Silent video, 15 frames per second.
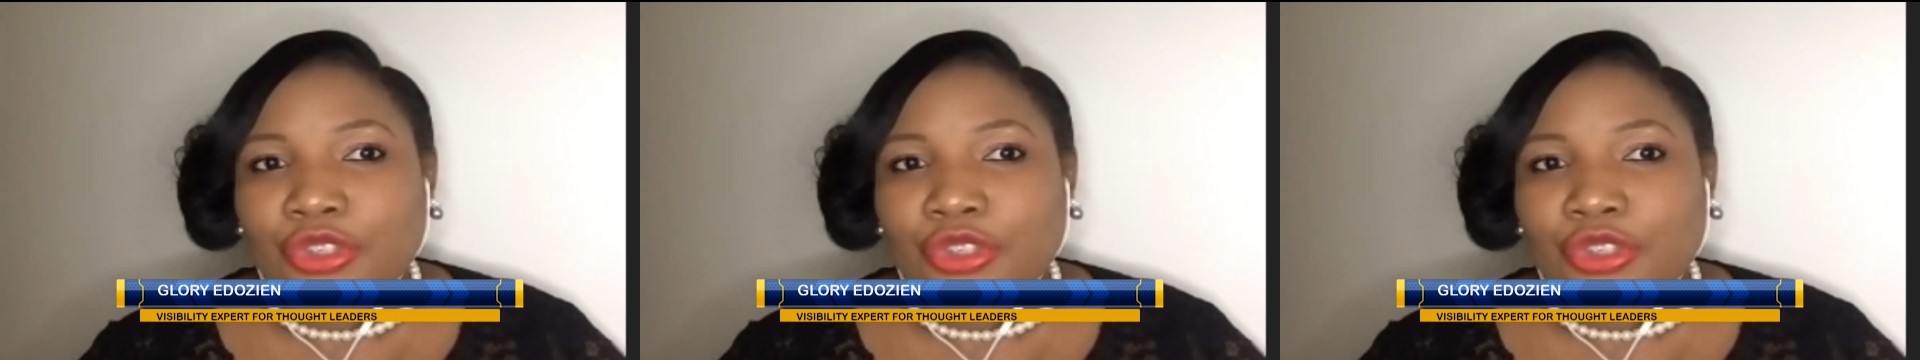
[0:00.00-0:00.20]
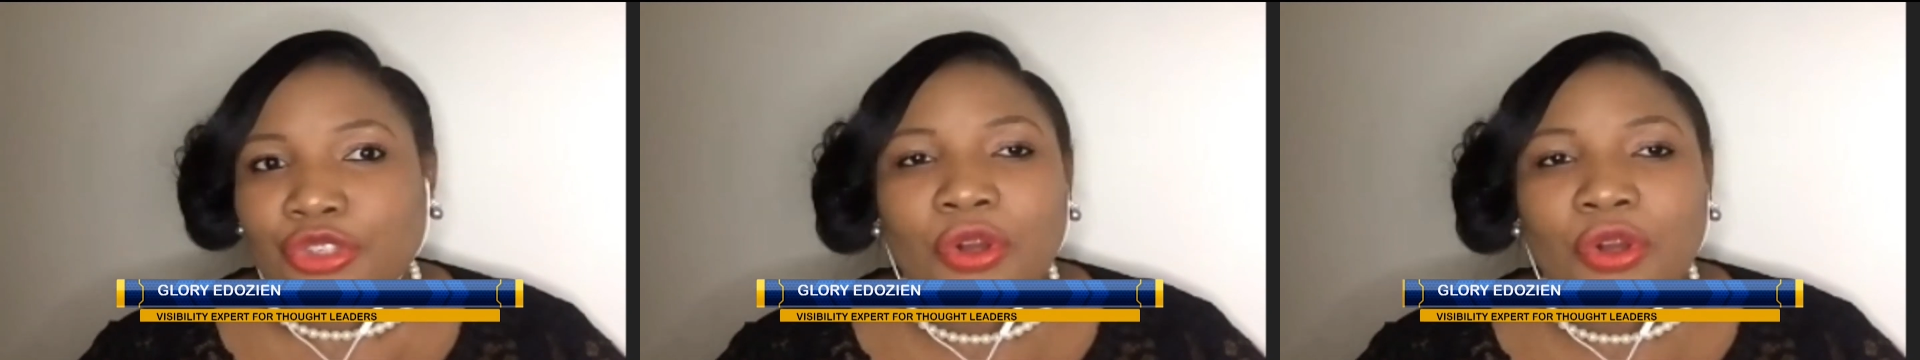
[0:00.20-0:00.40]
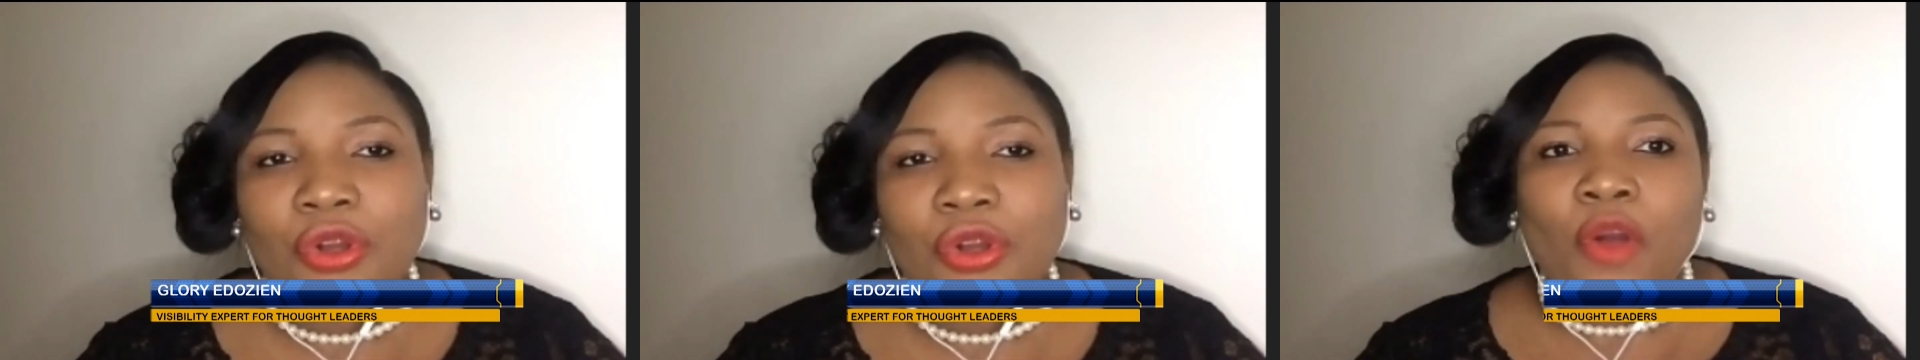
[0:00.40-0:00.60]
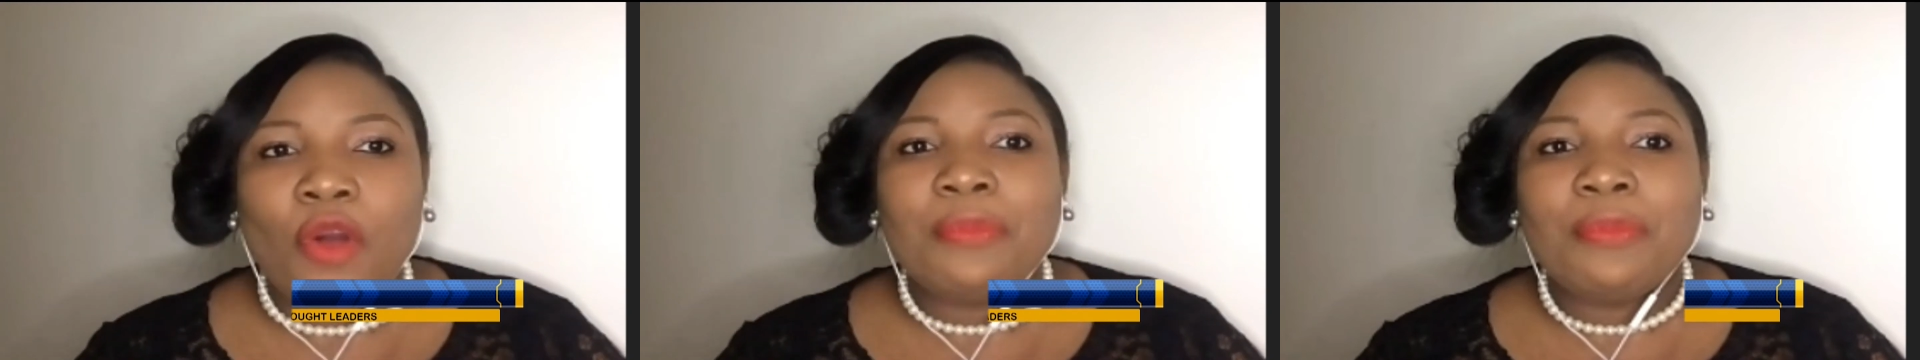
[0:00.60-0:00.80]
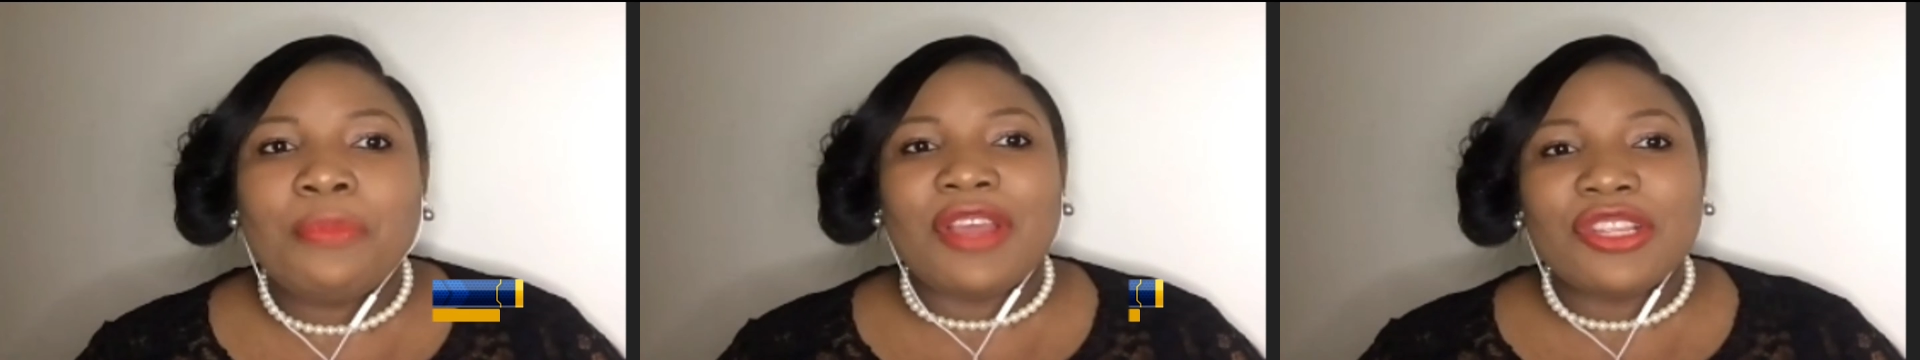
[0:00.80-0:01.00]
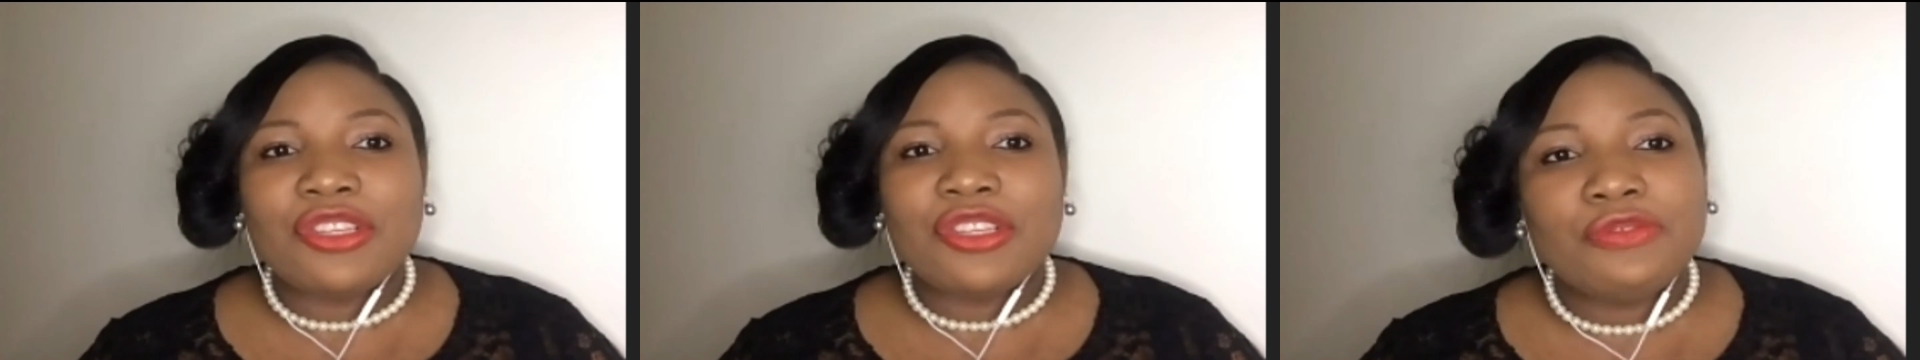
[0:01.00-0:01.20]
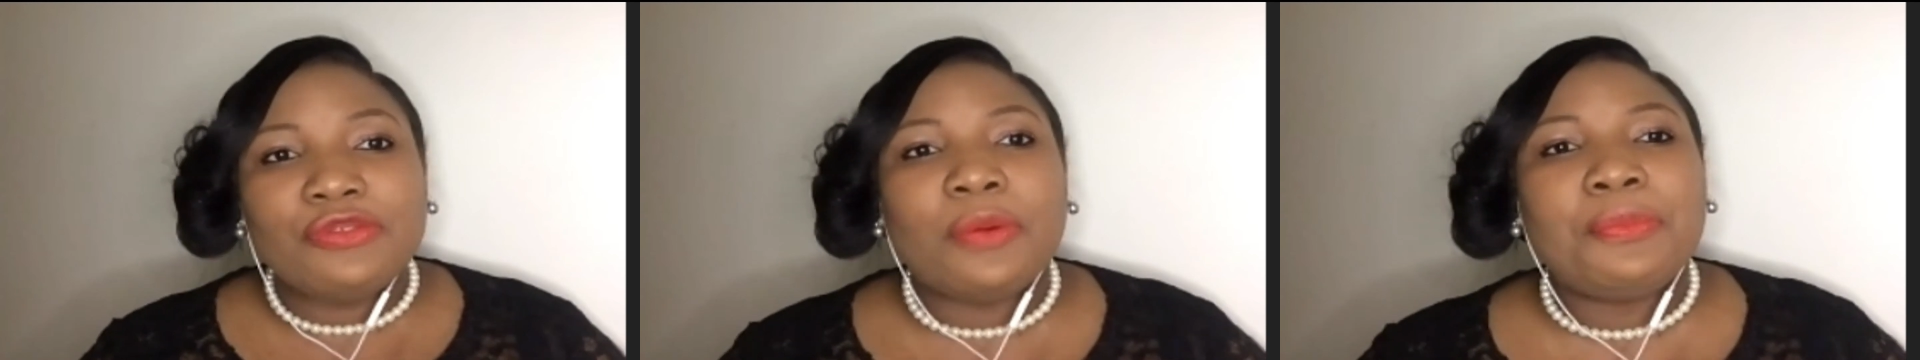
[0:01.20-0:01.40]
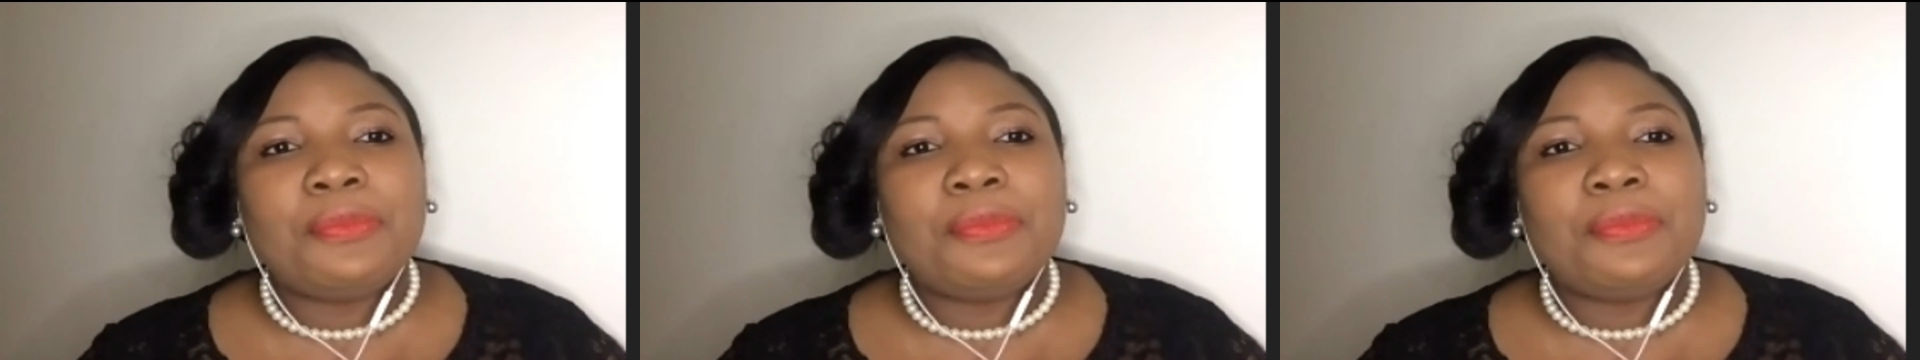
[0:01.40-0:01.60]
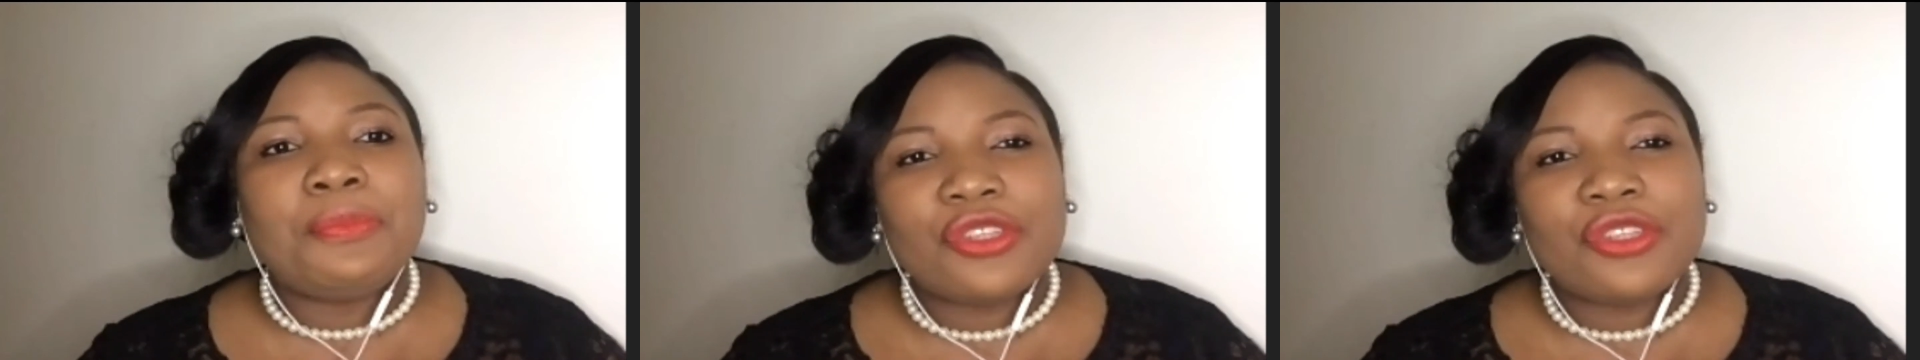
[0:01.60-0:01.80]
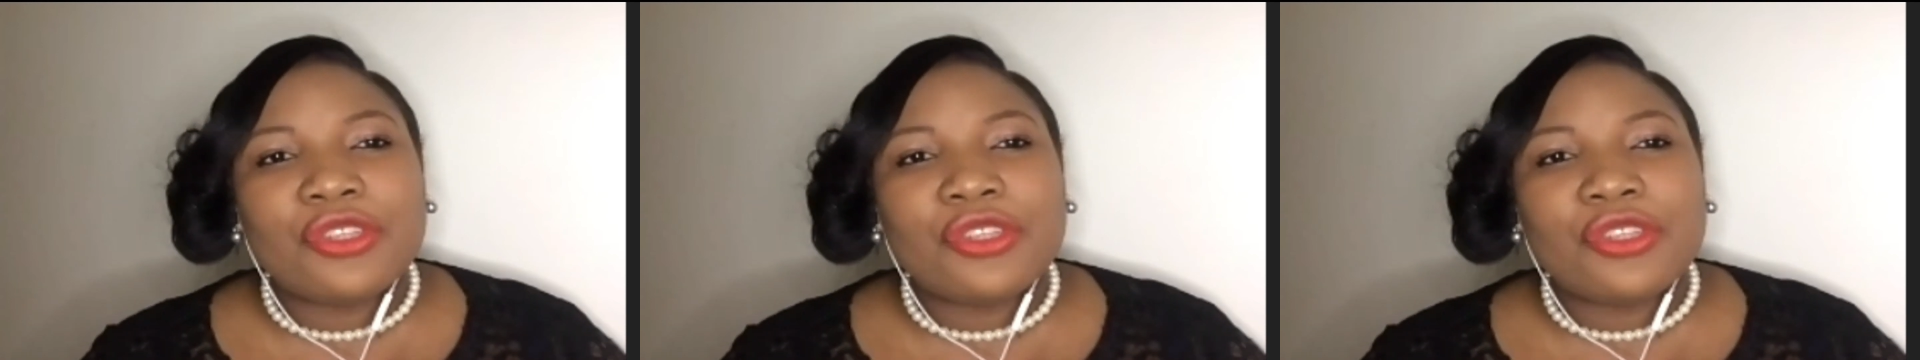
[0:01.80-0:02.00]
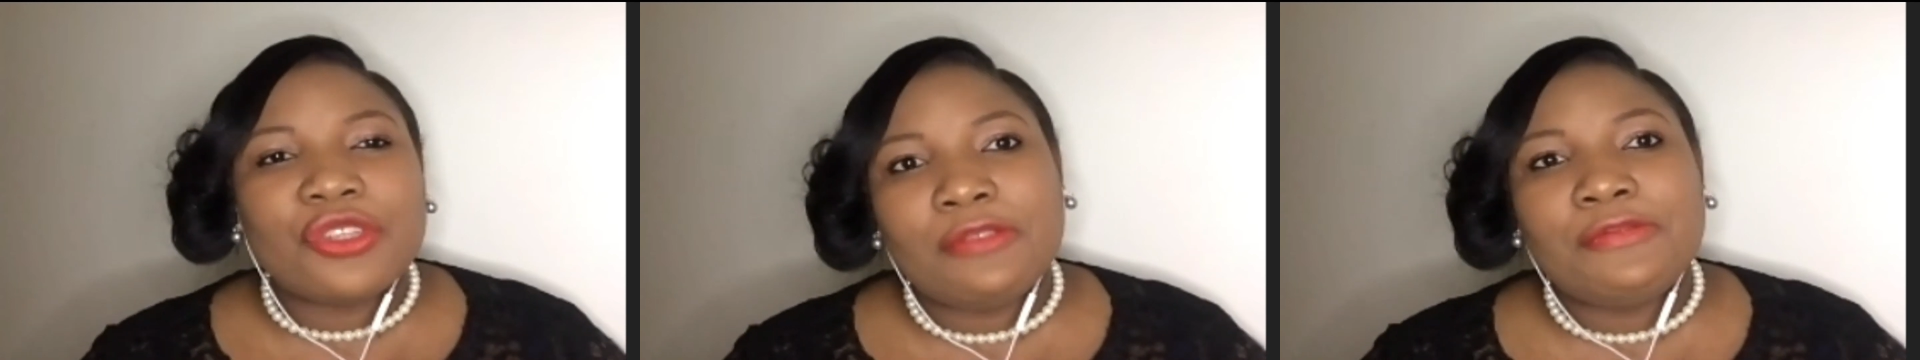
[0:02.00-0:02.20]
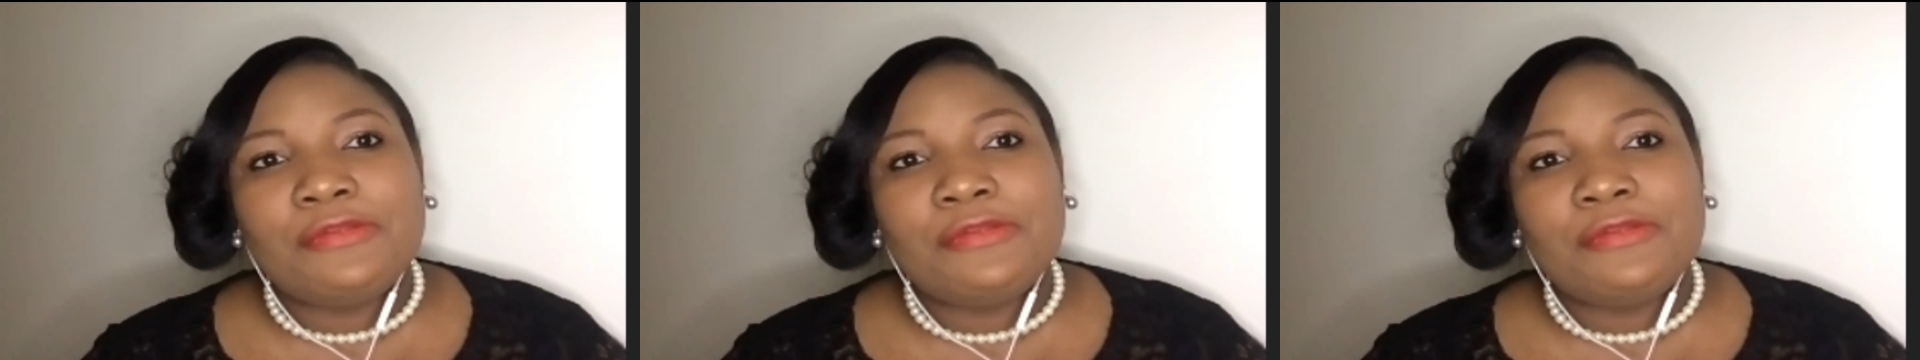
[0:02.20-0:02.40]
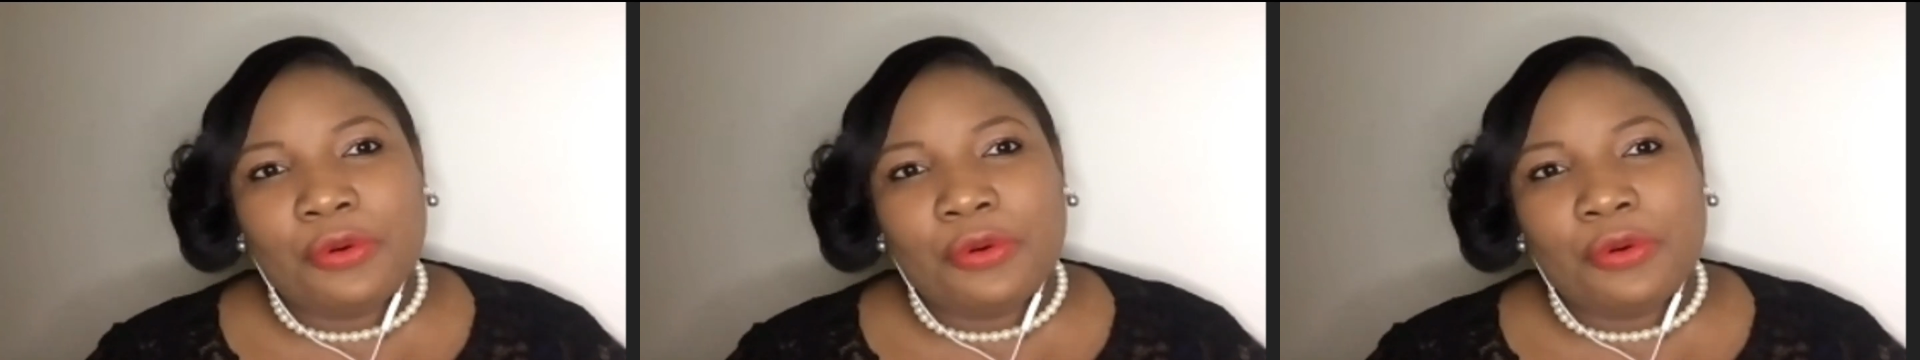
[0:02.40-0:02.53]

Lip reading: or prevent you from putting yourself forward.